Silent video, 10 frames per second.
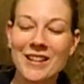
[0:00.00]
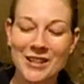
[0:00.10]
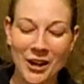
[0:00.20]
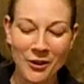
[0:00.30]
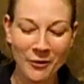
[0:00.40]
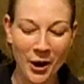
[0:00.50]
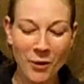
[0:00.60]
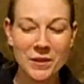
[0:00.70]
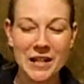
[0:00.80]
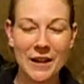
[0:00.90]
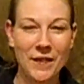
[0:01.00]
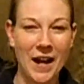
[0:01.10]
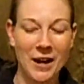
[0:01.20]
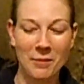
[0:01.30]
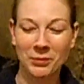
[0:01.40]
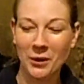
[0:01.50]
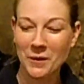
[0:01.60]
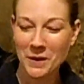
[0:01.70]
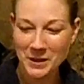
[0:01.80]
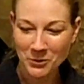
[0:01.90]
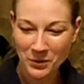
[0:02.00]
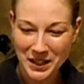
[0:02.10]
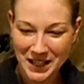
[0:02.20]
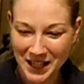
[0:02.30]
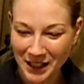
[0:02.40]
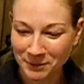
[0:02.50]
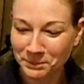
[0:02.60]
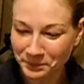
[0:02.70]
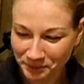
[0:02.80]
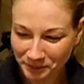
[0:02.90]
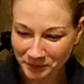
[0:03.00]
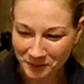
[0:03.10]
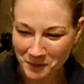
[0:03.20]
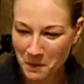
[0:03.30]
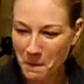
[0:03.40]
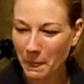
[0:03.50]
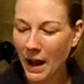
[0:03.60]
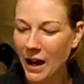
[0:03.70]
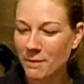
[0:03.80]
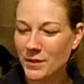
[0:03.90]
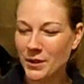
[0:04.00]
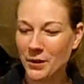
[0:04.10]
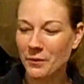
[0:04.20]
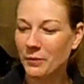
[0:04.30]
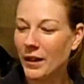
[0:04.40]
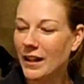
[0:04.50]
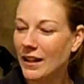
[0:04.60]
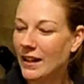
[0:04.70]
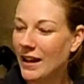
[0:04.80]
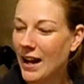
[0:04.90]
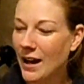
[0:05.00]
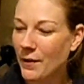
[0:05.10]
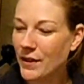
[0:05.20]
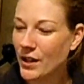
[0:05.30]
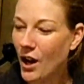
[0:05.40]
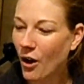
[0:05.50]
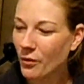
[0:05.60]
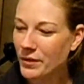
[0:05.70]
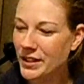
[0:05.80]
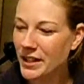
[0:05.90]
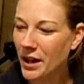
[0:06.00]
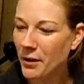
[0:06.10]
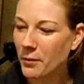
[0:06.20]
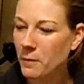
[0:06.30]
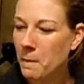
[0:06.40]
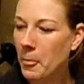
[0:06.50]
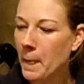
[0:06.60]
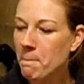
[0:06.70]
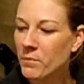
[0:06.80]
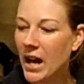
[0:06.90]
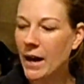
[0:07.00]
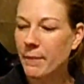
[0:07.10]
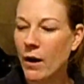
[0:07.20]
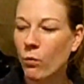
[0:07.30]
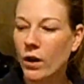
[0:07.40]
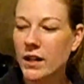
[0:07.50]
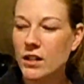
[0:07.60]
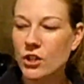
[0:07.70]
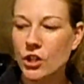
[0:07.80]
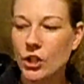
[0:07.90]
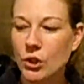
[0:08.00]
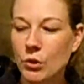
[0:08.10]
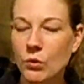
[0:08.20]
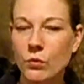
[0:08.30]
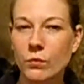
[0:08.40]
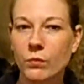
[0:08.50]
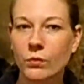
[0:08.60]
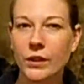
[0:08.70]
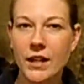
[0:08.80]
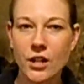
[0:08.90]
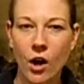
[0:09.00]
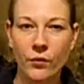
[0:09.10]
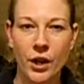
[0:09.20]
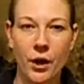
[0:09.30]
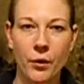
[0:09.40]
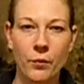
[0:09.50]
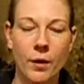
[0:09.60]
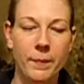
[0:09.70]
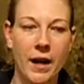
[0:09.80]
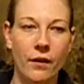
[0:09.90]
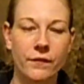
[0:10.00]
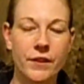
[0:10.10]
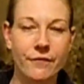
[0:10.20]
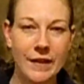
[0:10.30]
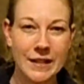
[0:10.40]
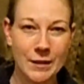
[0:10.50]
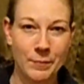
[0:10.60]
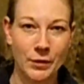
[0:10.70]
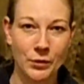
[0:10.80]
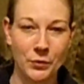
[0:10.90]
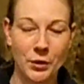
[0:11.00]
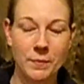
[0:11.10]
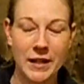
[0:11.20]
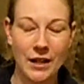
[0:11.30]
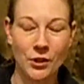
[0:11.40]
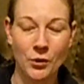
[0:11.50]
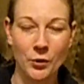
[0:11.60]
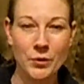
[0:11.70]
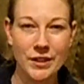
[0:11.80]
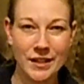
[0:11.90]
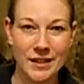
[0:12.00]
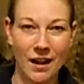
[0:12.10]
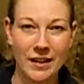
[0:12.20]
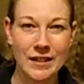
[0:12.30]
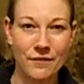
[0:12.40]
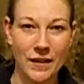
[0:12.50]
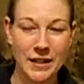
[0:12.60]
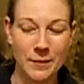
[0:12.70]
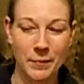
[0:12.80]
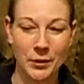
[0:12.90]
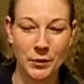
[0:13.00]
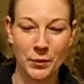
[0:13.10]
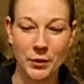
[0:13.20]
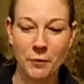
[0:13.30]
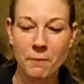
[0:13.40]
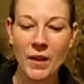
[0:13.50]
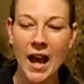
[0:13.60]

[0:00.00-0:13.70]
So hope to get that uploaded this weekend. And then also I wanted to let y'all know about the Facebook group, Dannagirl Designs Facebook group.